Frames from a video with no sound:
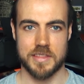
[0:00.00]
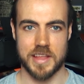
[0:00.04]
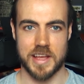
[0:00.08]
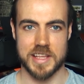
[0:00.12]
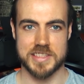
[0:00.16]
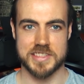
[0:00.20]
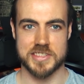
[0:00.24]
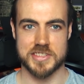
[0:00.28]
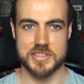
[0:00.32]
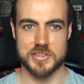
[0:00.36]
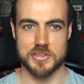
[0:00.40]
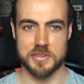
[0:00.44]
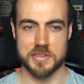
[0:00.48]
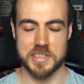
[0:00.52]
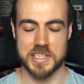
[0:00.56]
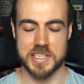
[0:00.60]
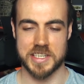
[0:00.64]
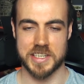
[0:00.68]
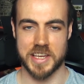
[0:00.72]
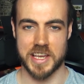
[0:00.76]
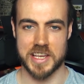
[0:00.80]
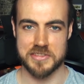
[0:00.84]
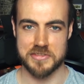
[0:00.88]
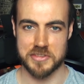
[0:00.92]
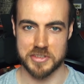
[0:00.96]
that's a story,
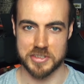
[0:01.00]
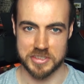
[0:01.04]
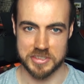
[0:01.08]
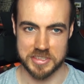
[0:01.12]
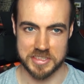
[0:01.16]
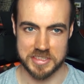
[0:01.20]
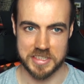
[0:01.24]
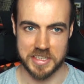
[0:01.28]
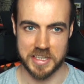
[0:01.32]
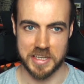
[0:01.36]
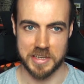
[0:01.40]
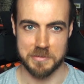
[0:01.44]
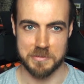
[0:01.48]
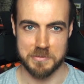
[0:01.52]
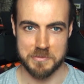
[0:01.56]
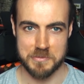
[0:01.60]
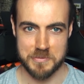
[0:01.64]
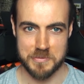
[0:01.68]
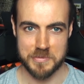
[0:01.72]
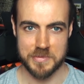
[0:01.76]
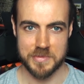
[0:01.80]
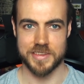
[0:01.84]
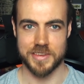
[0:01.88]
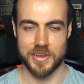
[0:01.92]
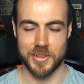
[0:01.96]
I guess, for another time.
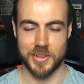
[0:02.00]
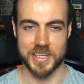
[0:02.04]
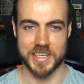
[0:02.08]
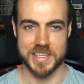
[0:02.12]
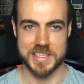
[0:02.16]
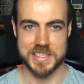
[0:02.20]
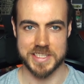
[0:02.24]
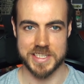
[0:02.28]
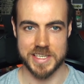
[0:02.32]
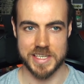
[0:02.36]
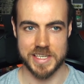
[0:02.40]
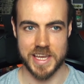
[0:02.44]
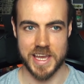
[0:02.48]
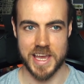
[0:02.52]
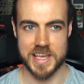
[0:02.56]
All I can say,